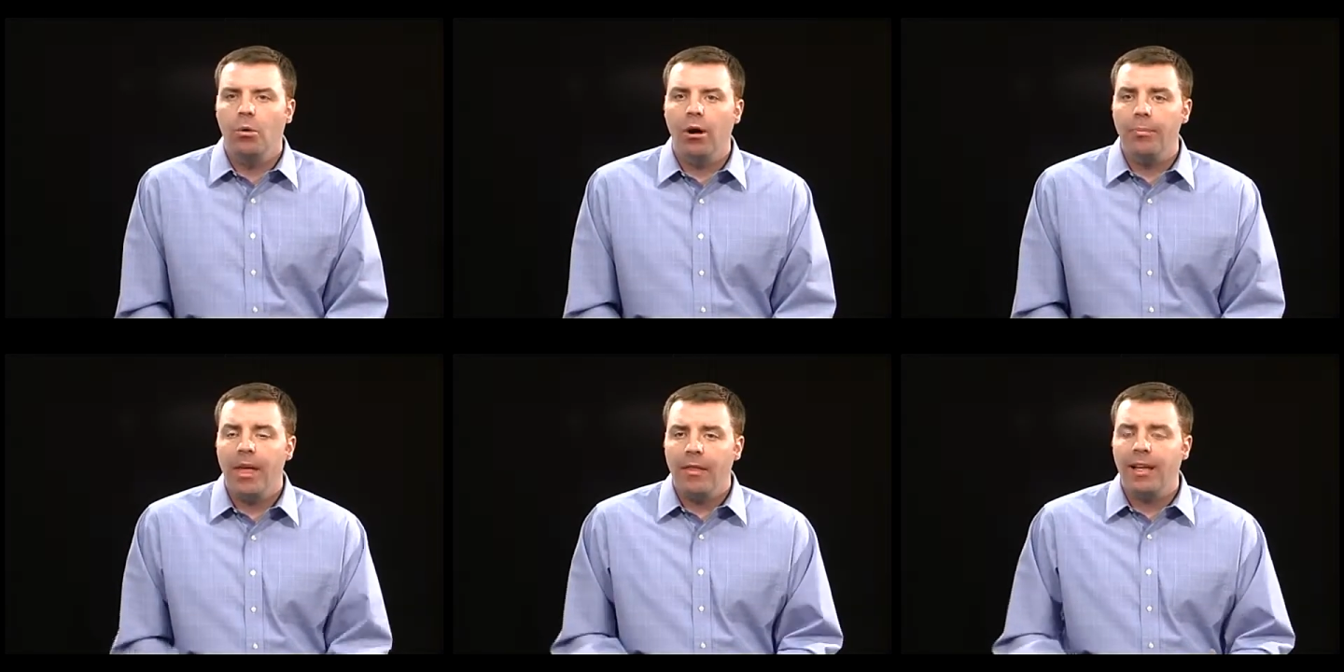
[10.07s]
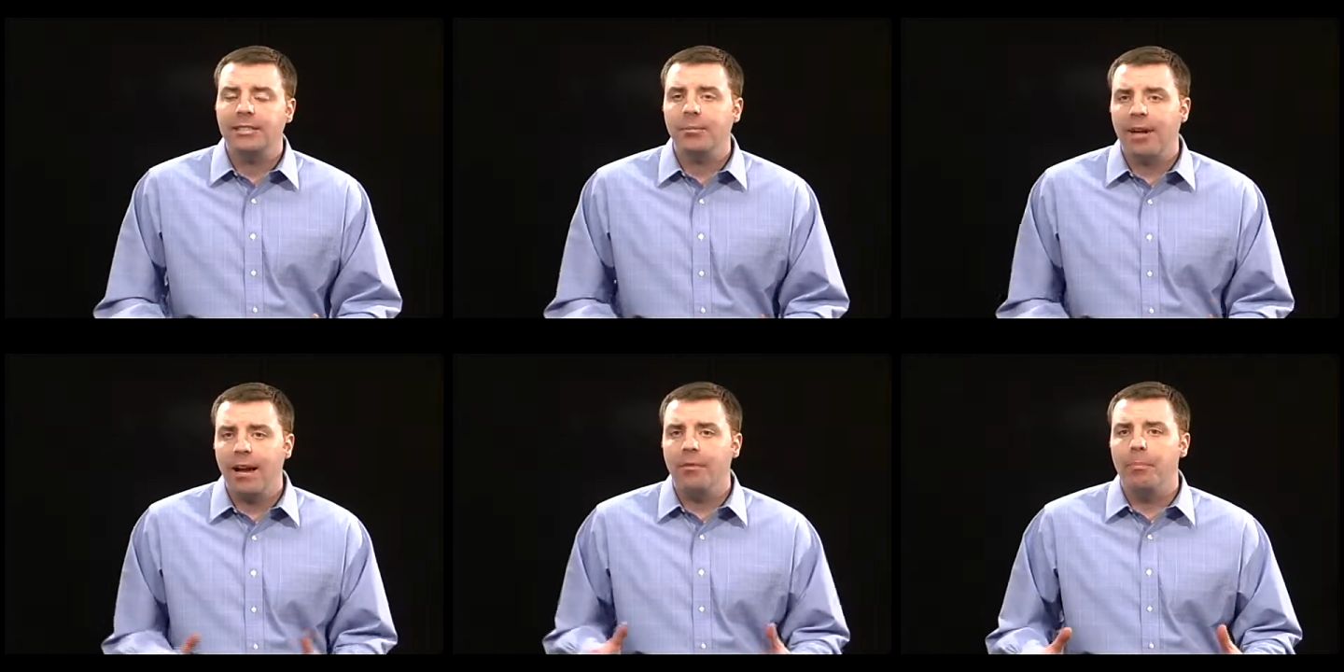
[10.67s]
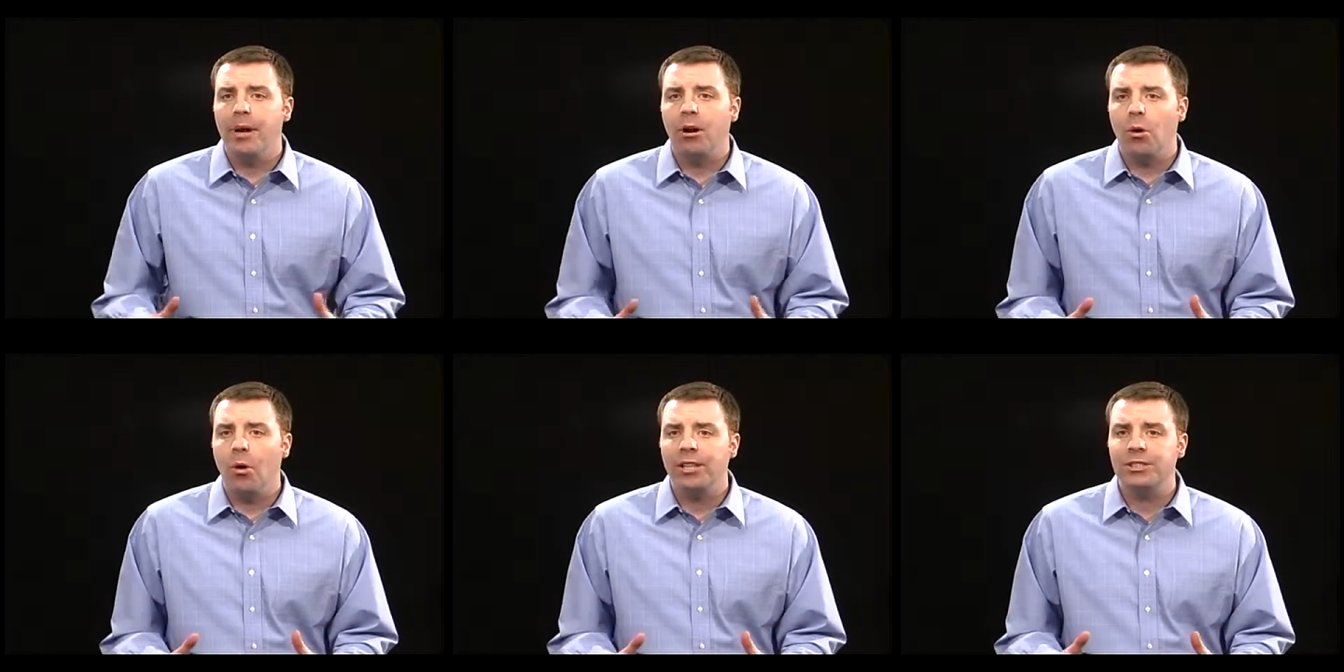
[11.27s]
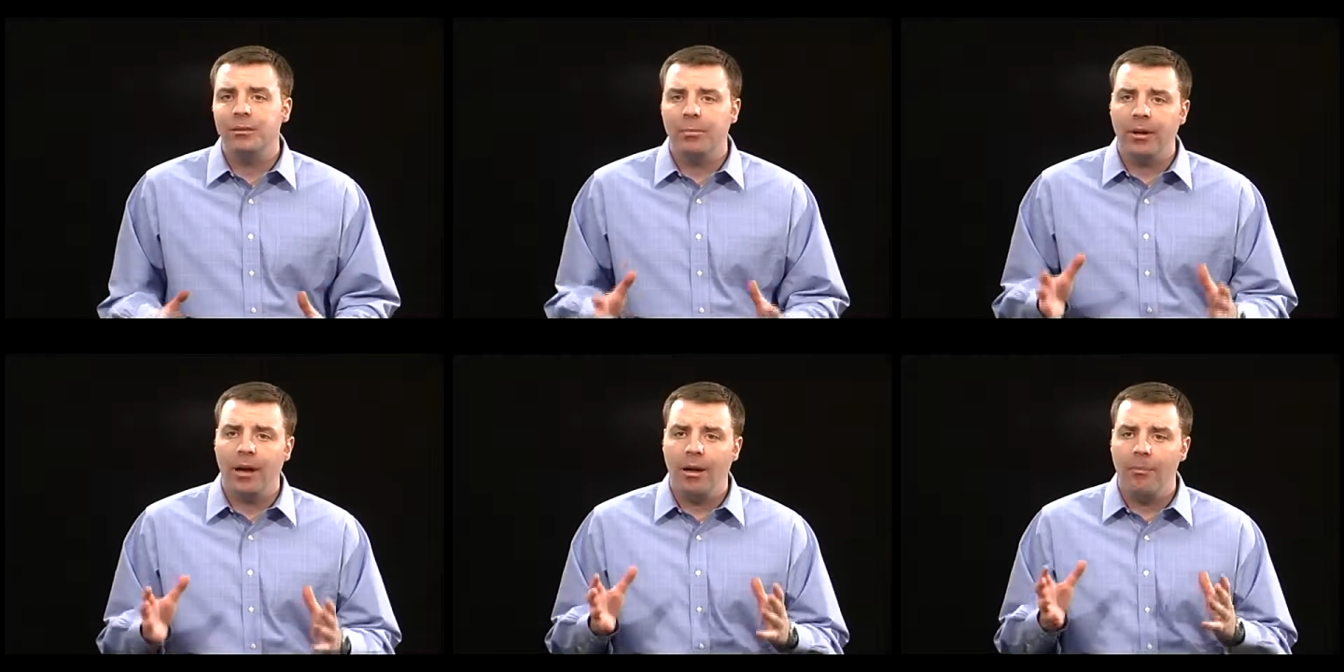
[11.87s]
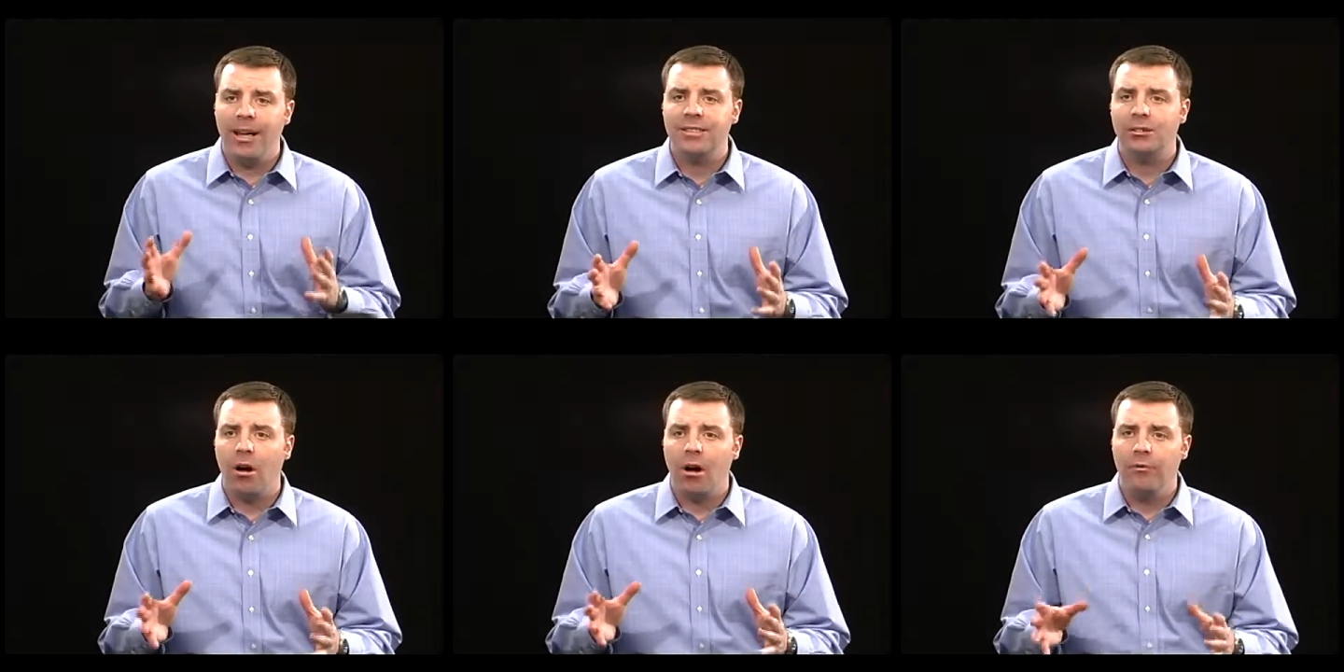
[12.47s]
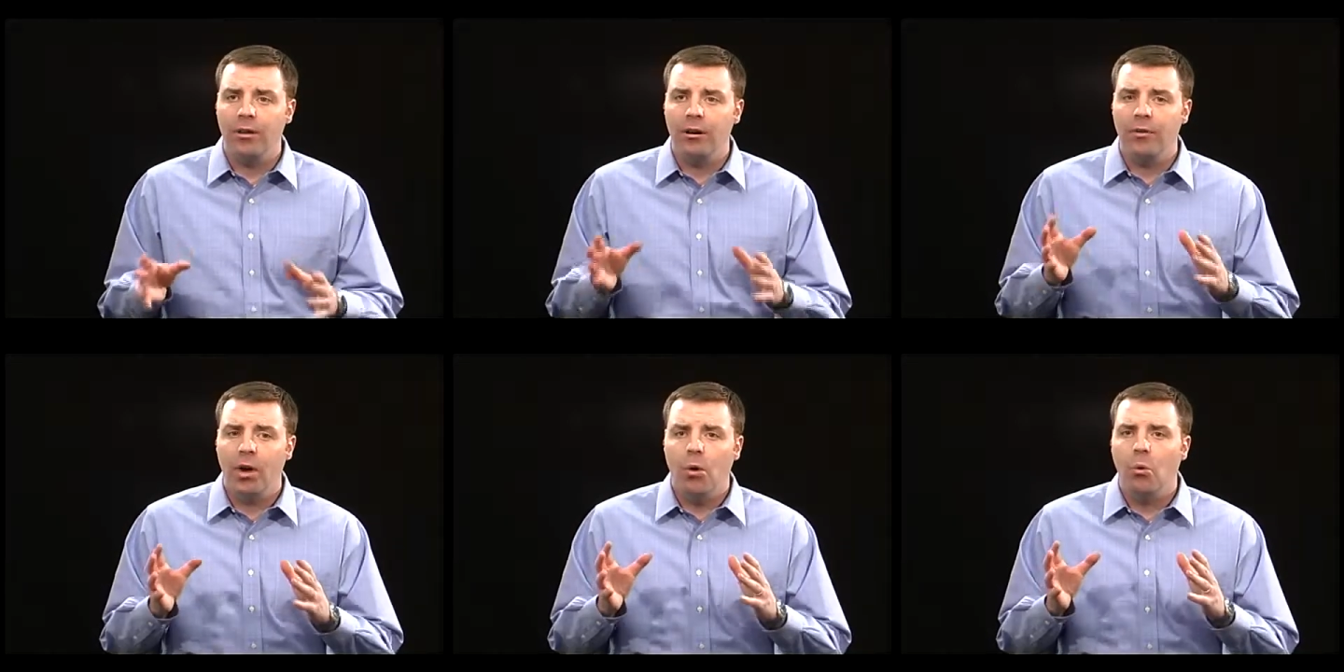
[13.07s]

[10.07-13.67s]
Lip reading: Well, that's a kind of a bigger question based off of,